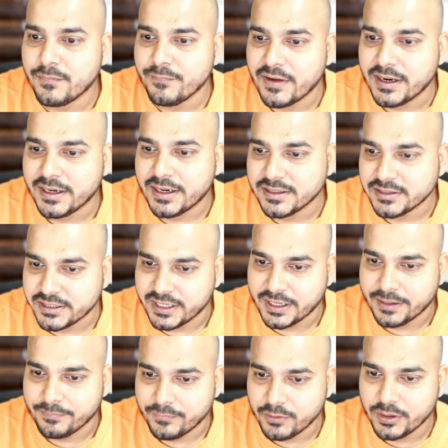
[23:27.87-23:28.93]
from where it has
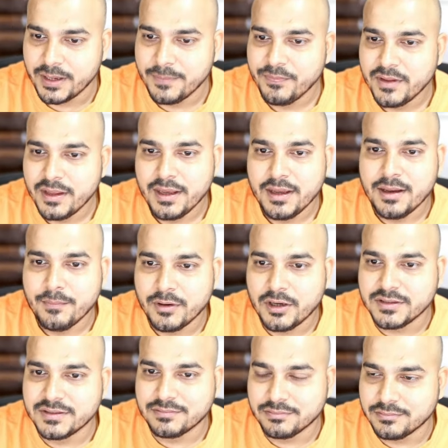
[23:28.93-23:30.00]
taken, okay?
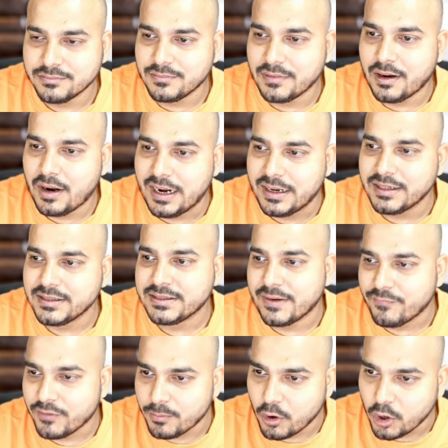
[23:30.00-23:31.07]
Because
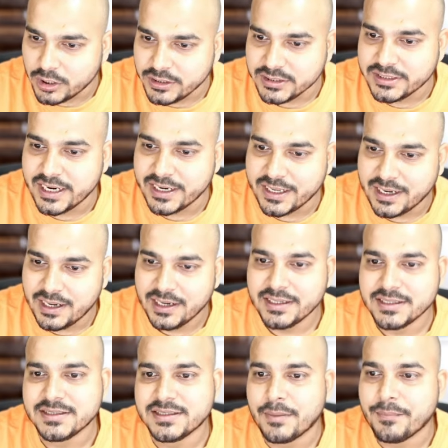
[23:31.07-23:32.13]
understand from all this data,
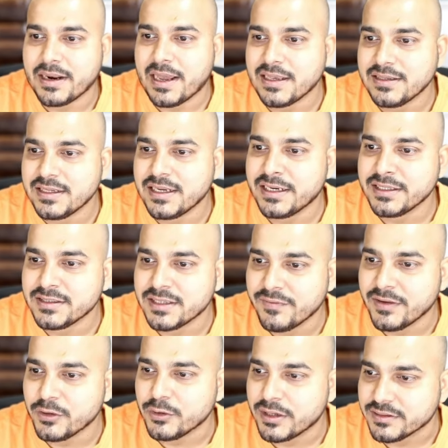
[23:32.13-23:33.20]
it is summarizing, it is
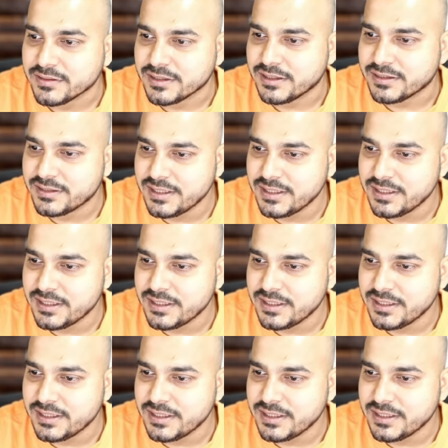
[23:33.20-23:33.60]
giving you the result.